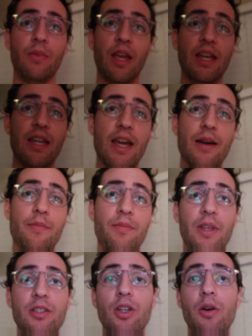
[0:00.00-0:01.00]
And yeah,
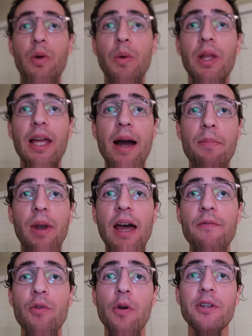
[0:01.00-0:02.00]
that's all we really got
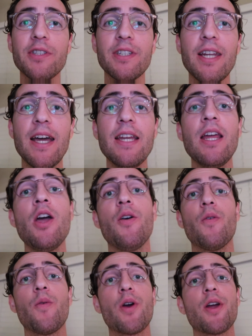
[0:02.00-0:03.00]
planned for this night.
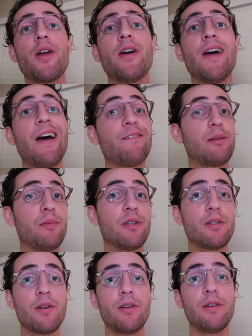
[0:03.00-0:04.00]
We're gonna have some
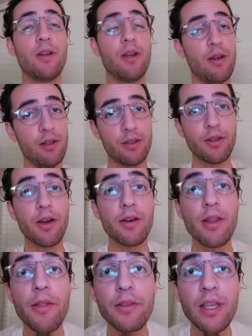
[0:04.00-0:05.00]
dessert, start
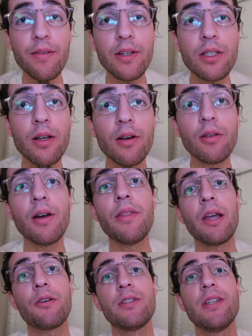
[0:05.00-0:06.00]
another TV show, and
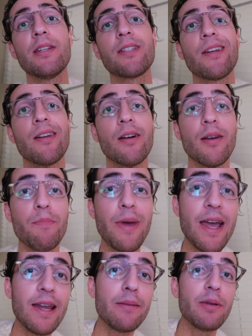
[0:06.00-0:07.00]
then Christina's gonna go to
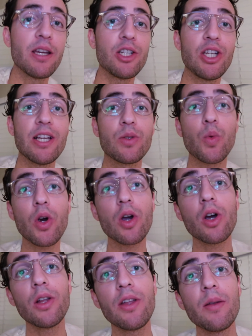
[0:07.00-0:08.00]
bed because she has work
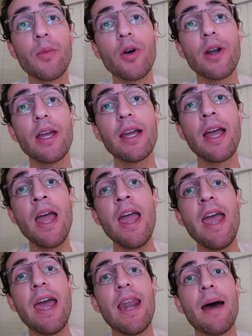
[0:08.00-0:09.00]
early in the morning,
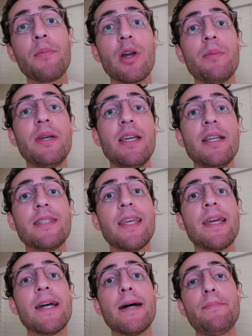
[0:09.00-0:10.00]
and I'm gonna be
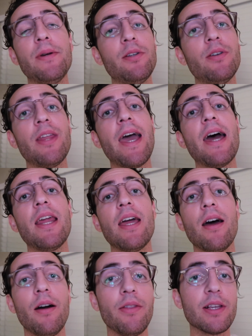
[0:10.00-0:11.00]
staying up and doing the
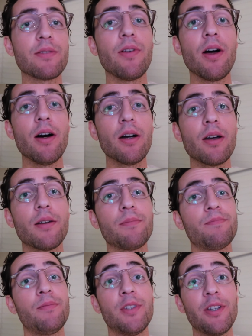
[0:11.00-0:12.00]
edit on this vlog.
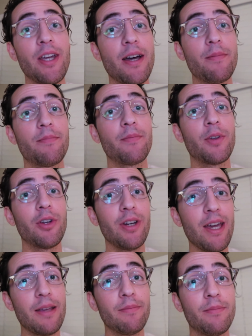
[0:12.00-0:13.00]
So yeah, good
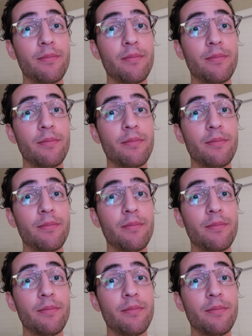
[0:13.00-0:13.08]
night.